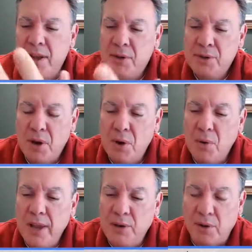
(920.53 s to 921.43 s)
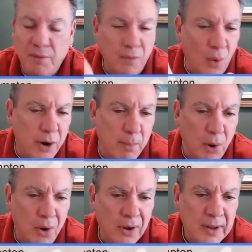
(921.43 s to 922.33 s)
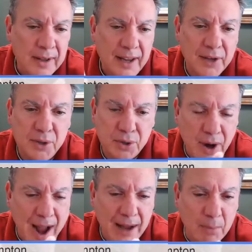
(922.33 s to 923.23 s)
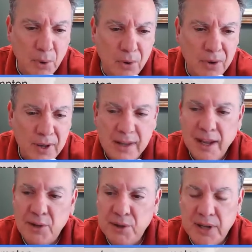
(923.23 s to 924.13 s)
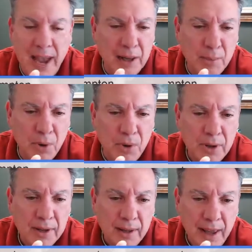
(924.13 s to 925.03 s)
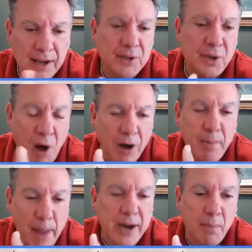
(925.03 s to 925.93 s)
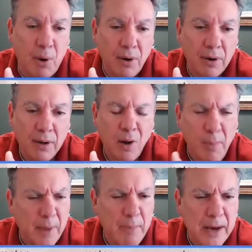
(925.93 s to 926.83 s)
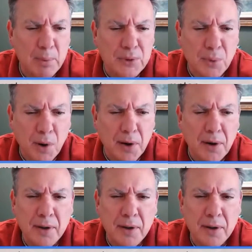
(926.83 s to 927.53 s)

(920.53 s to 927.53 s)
So it's affordable, it's trackable, it's scalable, and it's automatable. I hope automatable is a word.